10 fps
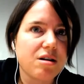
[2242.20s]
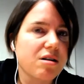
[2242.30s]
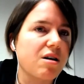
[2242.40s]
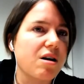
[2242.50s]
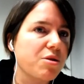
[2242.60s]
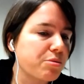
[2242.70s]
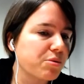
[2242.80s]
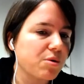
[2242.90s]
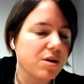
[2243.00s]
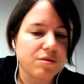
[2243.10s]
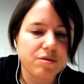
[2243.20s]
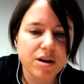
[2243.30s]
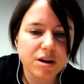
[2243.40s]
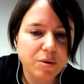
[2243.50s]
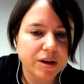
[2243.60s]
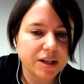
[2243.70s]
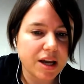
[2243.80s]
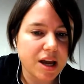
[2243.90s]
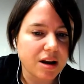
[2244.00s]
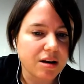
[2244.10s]
gone through it very
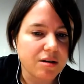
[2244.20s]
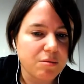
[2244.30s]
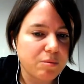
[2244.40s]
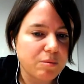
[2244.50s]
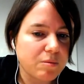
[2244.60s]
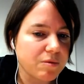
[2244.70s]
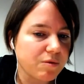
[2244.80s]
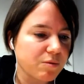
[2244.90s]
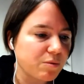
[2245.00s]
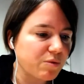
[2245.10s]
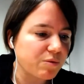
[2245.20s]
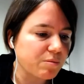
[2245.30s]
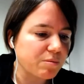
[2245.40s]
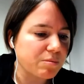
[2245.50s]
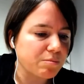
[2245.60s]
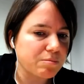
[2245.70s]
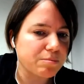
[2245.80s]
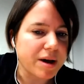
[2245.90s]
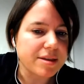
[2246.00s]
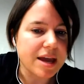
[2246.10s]
quickly, and
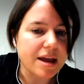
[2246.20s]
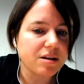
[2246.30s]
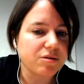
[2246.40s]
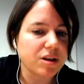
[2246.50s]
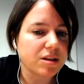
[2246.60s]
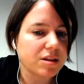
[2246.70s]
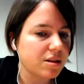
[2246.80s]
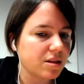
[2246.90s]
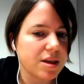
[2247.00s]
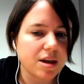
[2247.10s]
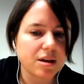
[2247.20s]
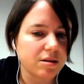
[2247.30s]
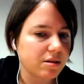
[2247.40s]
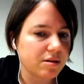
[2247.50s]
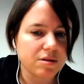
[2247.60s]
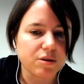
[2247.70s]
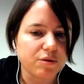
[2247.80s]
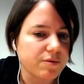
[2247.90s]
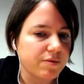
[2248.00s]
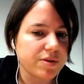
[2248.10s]
by the end of it, they
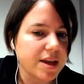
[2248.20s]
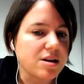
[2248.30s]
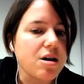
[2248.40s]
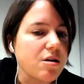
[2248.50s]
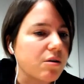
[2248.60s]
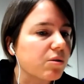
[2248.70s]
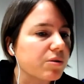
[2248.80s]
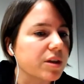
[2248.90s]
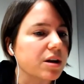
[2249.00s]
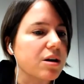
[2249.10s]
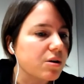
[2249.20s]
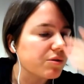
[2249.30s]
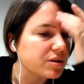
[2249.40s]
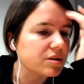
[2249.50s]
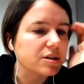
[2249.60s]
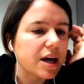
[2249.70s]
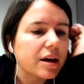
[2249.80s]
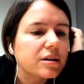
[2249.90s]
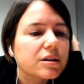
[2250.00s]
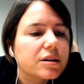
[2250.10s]
know if it's
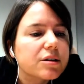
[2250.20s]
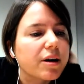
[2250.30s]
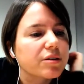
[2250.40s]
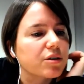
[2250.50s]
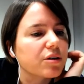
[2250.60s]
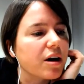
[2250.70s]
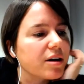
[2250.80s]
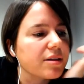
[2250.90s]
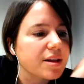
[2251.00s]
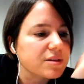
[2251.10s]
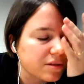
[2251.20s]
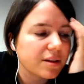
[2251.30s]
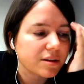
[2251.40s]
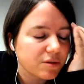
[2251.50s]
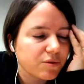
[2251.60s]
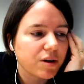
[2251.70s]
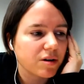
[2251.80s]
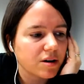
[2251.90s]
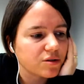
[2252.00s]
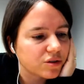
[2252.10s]
syntactically correct or not, and that's very, very
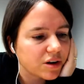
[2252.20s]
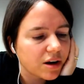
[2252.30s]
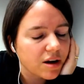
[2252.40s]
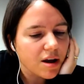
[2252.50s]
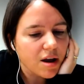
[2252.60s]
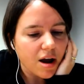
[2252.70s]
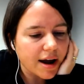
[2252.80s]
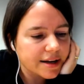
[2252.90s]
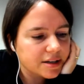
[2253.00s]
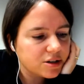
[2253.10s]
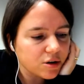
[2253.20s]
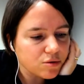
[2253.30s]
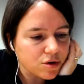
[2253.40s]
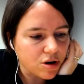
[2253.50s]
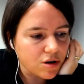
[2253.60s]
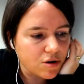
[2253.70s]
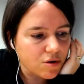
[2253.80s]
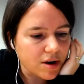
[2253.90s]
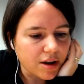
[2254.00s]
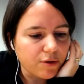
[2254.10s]
interesting. I don't
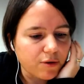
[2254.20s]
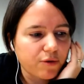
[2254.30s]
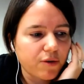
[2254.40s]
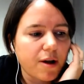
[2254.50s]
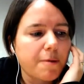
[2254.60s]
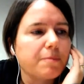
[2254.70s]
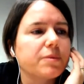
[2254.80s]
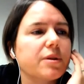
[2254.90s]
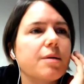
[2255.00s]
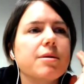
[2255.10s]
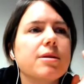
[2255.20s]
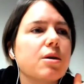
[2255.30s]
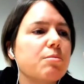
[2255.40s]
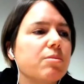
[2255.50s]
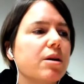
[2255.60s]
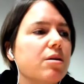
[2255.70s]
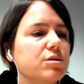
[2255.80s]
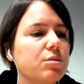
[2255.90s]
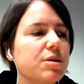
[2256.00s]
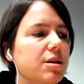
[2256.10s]
know if, I mean, there are
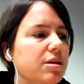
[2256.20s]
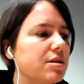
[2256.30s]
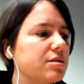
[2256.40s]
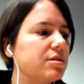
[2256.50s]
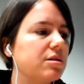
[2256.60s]
so many things.